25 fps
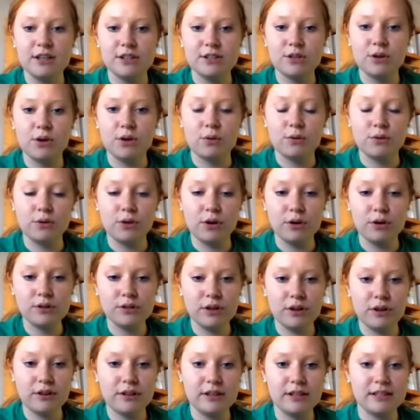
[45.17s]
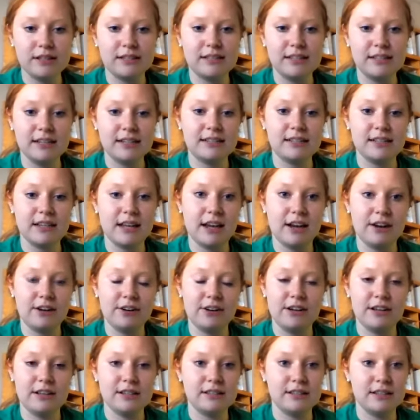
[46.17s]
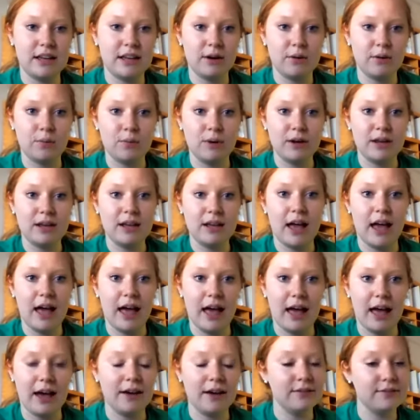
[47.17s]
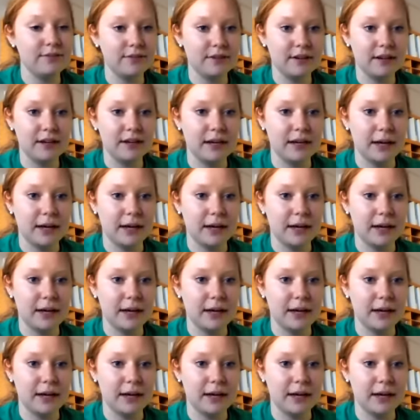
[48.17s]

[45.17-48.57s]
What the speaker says: So those are the 6 areas that we have